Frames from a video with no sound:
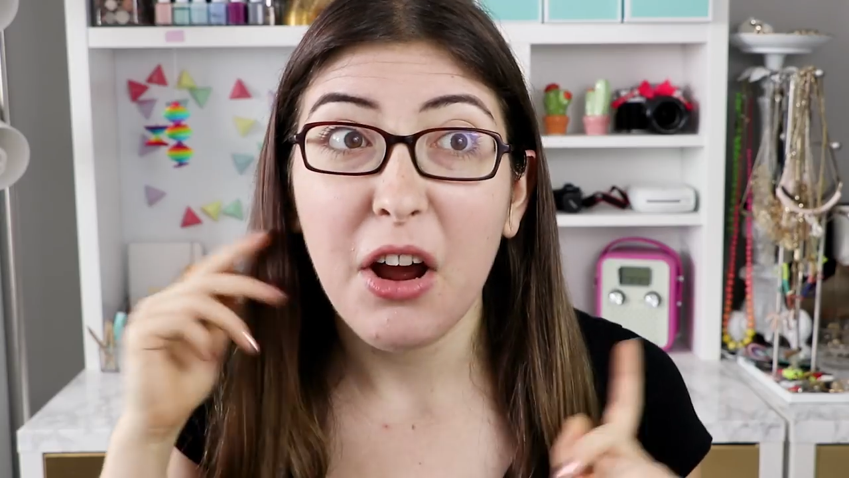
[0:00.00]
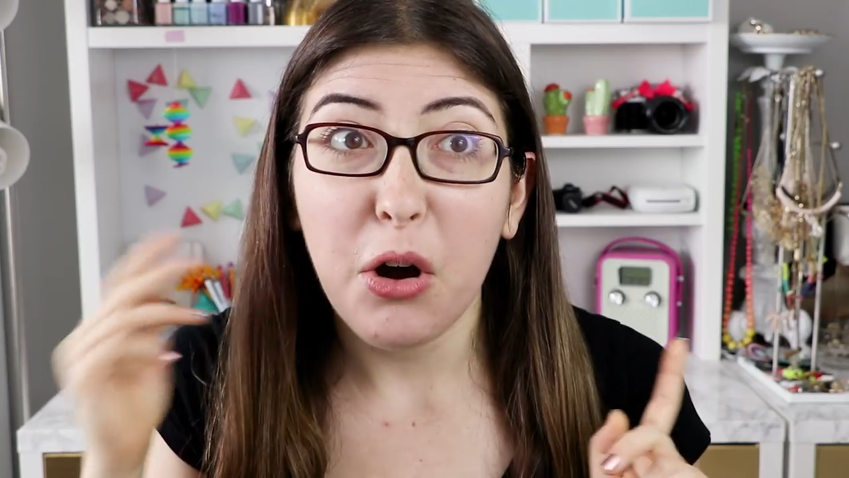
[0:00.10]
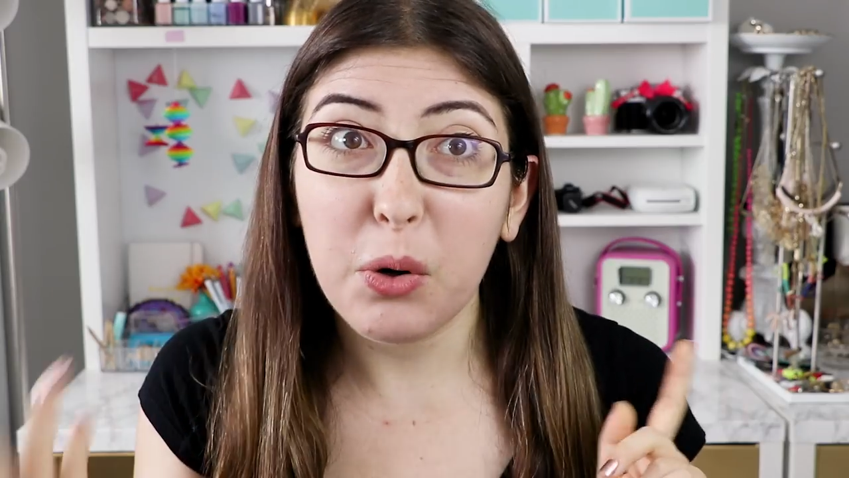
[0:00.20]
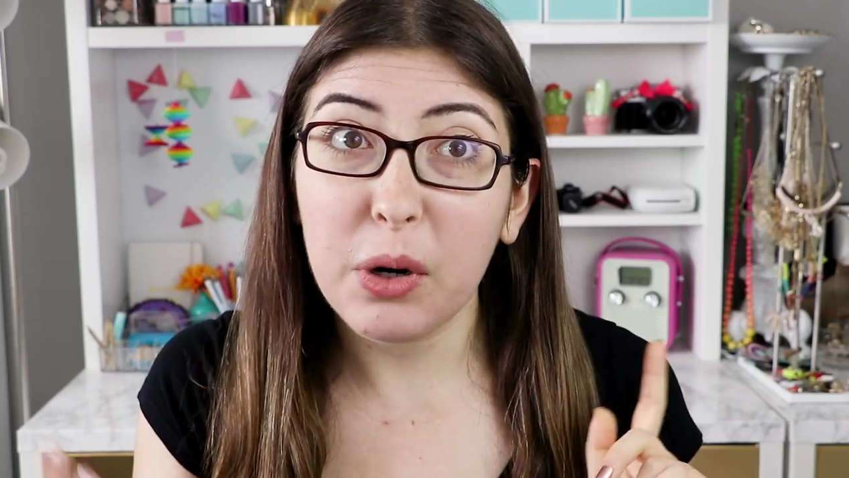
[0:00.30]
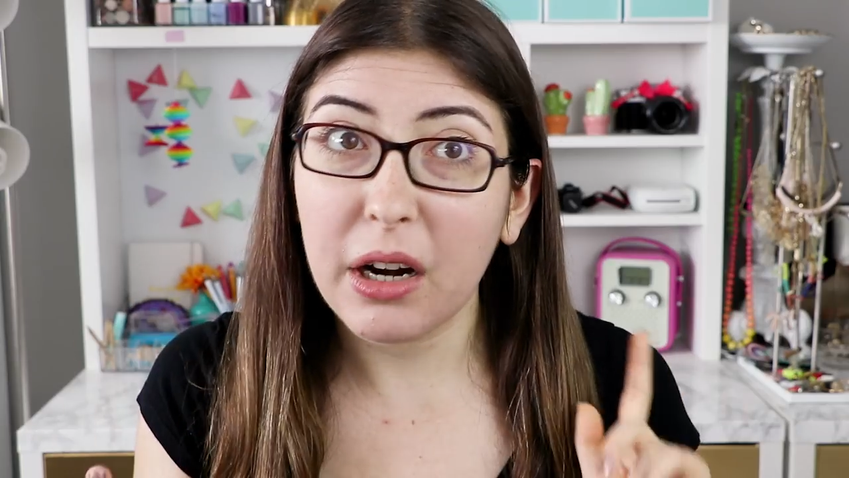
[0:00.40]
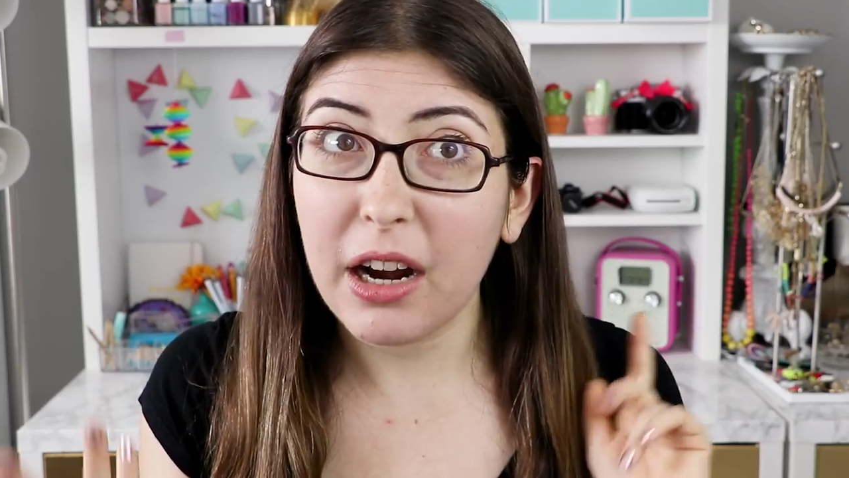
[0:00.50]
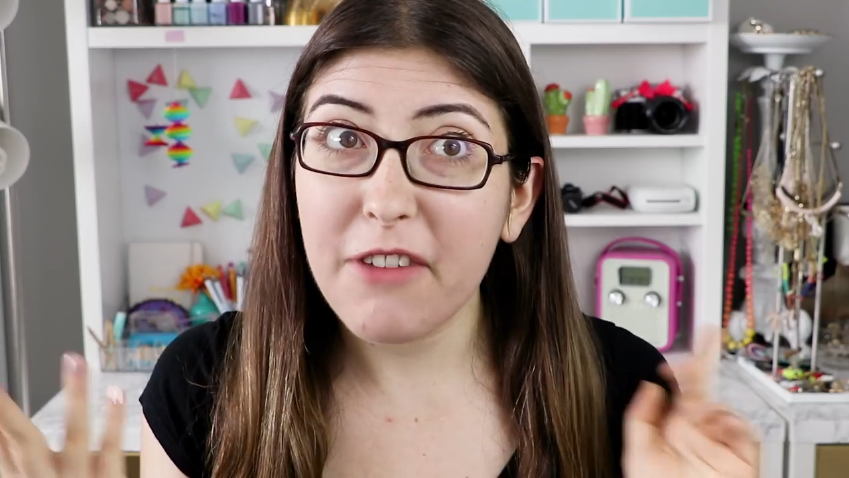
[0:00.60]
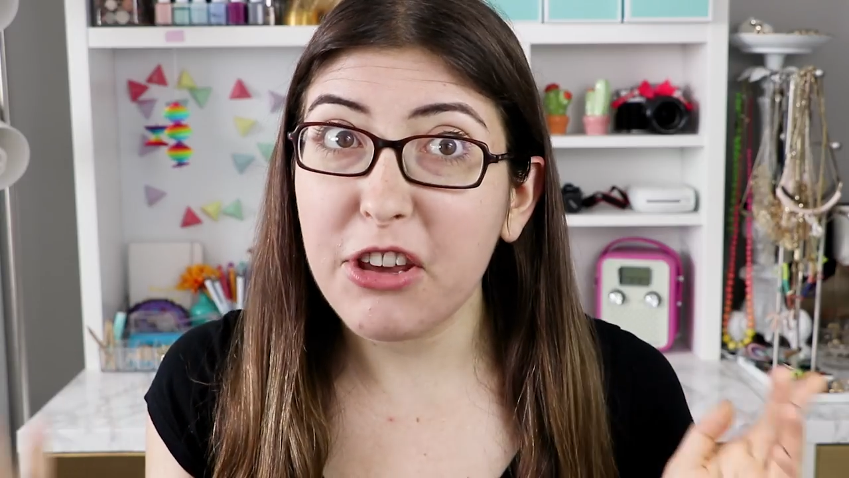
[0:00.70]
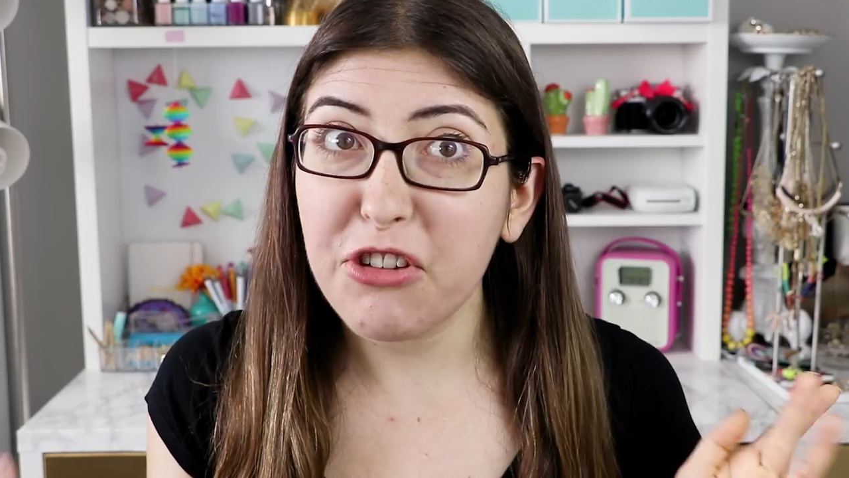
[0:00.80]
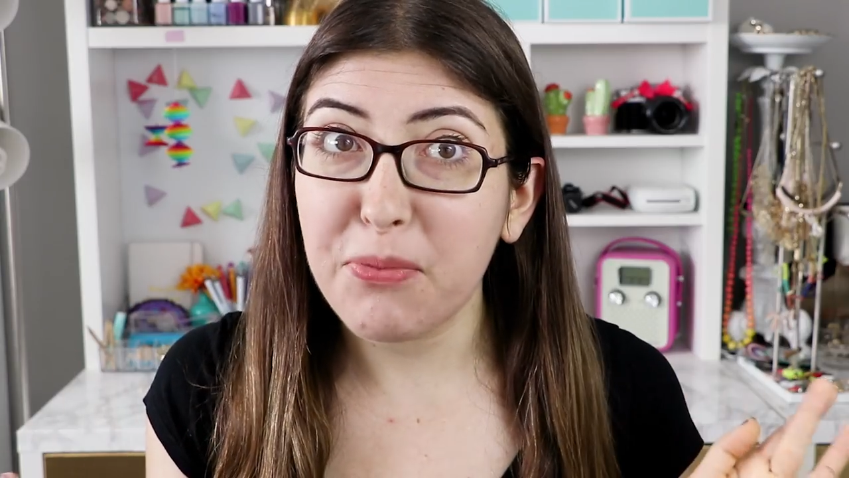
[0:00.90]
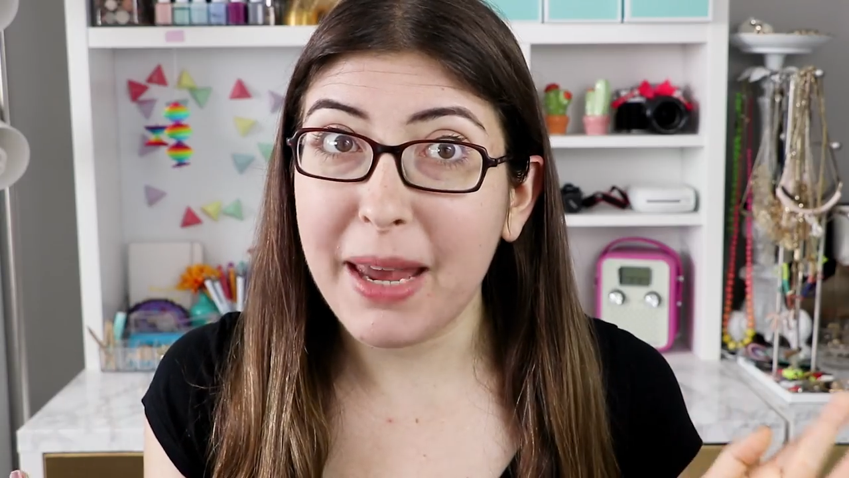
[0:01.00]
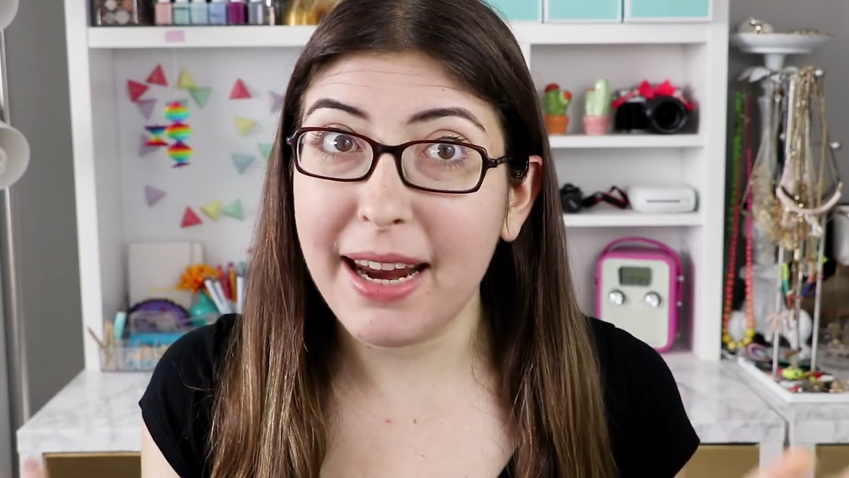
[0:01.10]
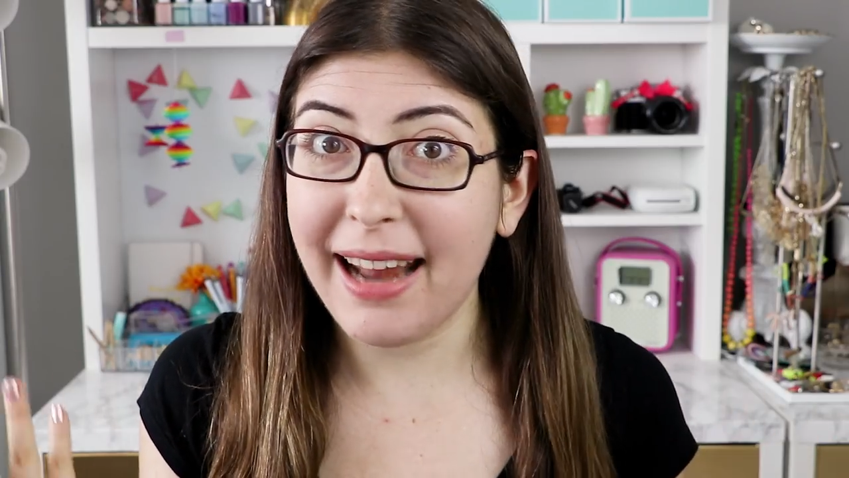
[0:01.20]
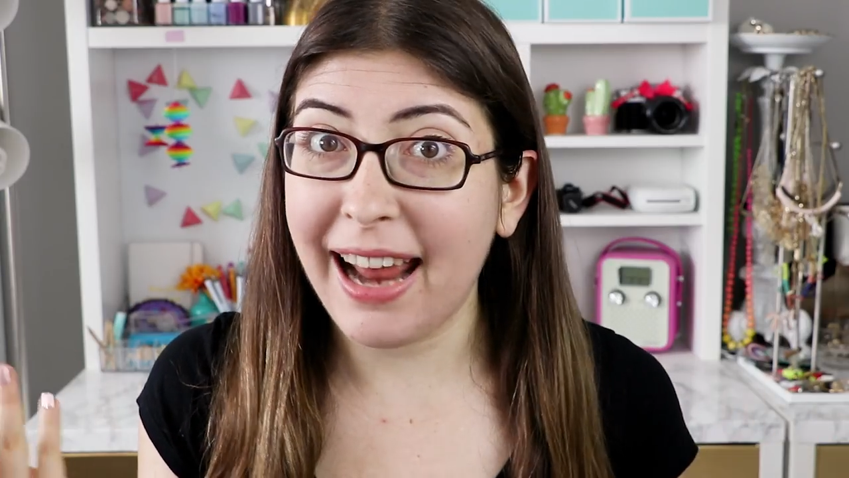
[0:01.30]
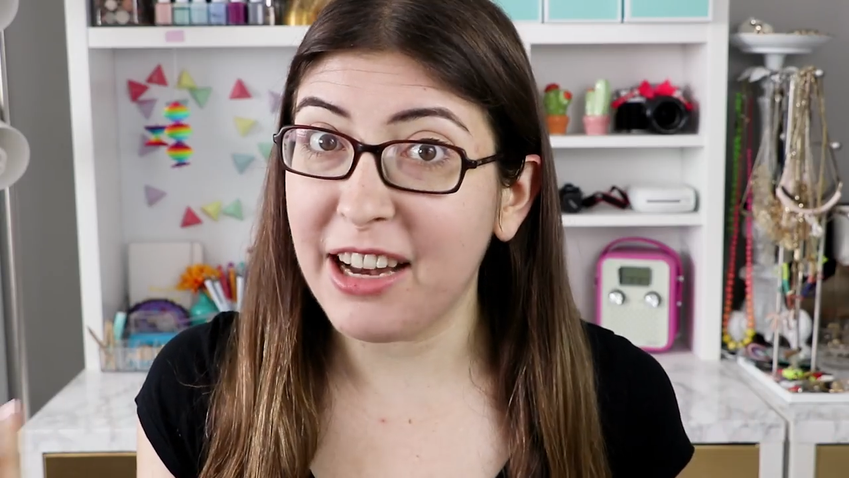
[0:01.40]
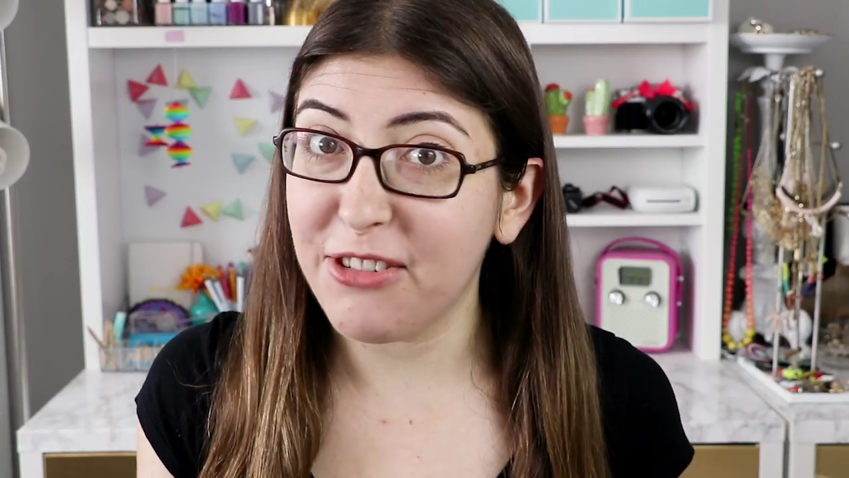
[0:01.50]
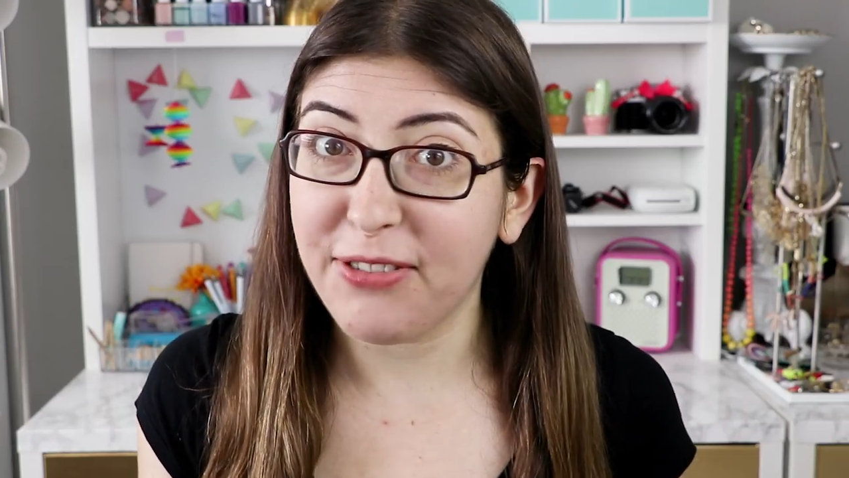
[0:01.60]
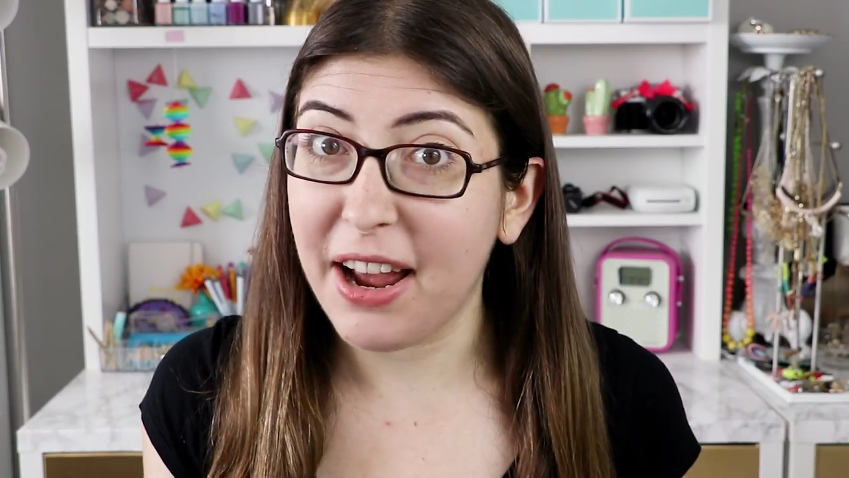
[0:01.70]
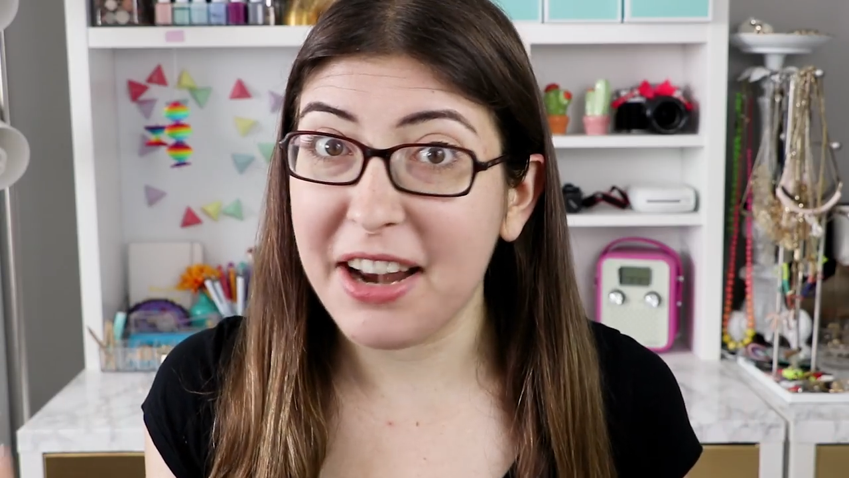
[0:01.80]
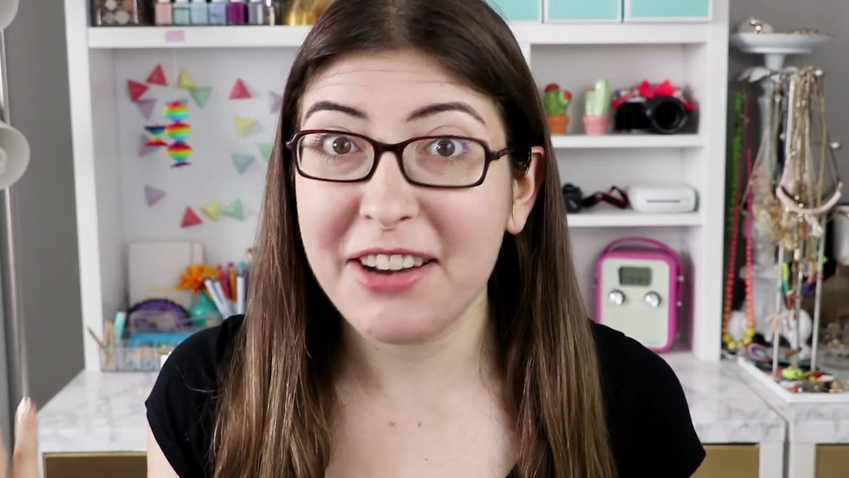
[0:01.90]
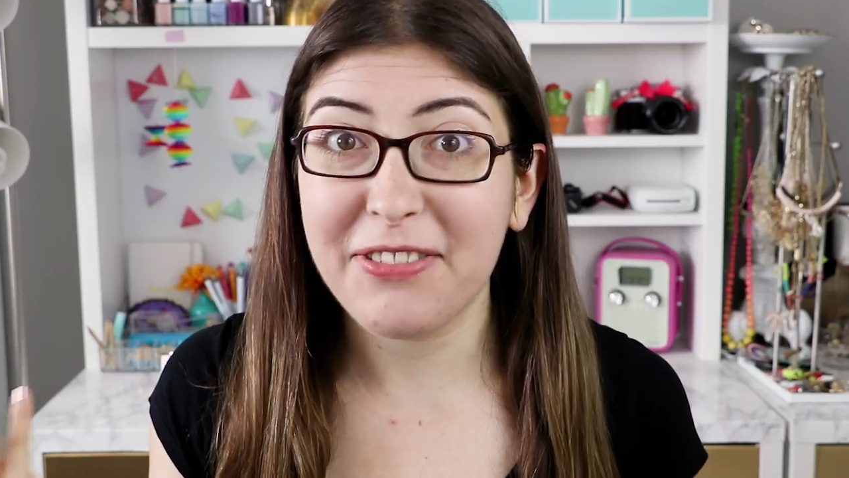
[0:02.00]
or if you've made any fun